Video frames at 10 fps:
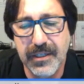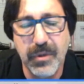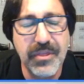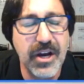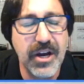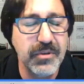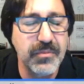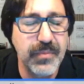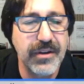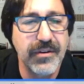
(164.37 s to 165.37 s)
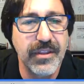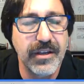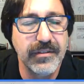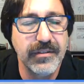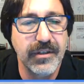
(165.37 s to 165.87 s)
we thought it was better
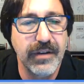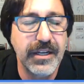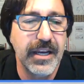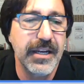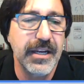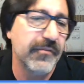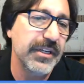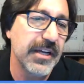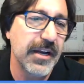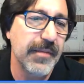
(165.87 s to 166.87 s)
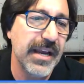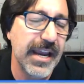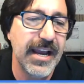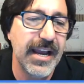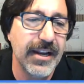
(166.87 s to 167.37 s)
that any free time I
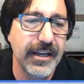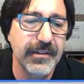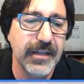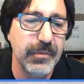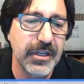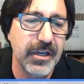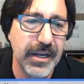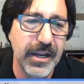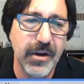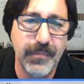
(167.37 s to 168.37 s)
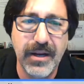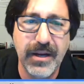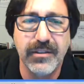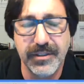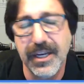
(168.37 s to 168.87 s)
had, I would come and help
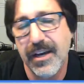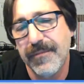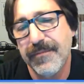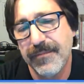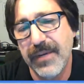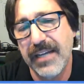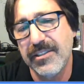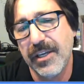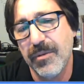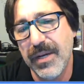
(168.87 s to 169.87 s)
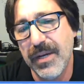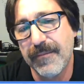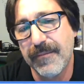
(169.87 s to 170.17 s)
out. So yeah, we had to scale back.